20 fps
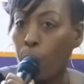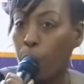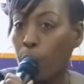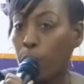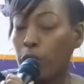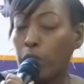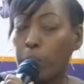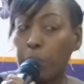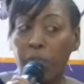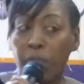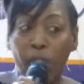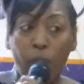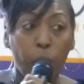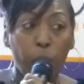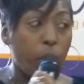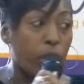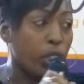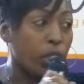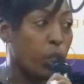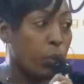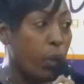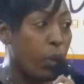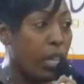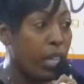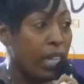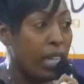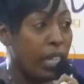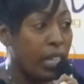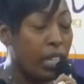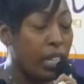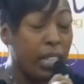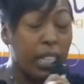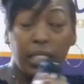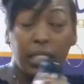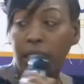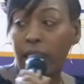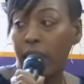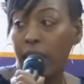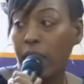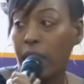We also provide one-to-one
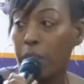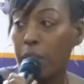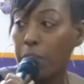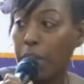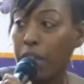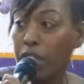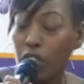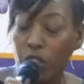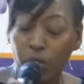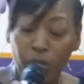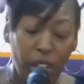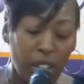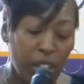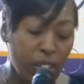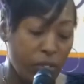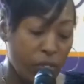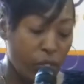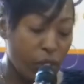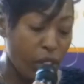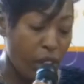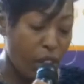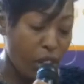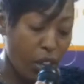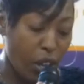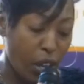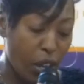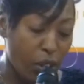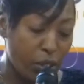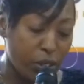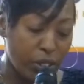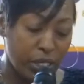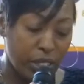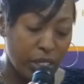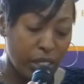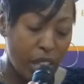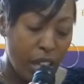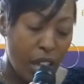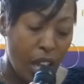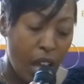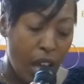listening and mentoring for young
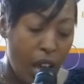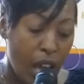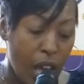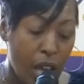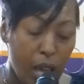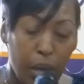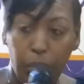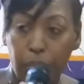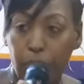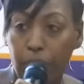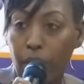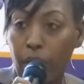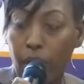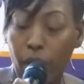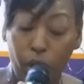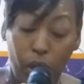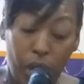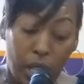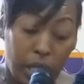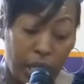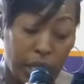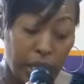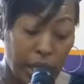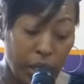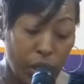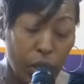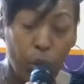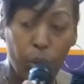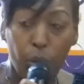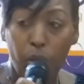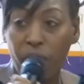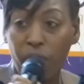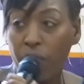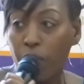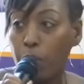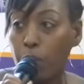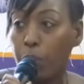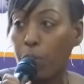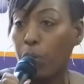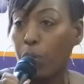girls, as I said, who are
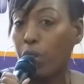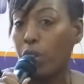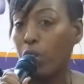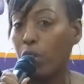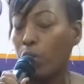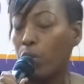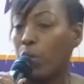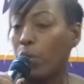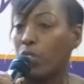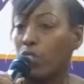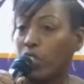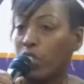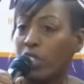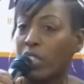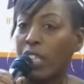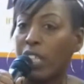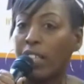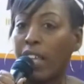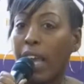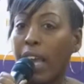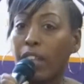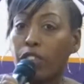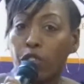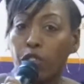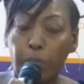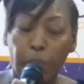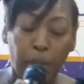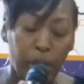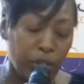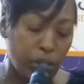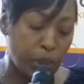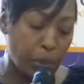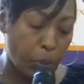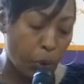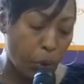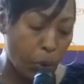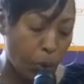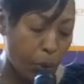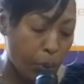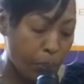vulnerable and who just need that extra bit of
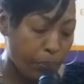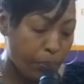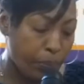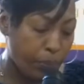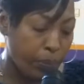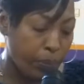support.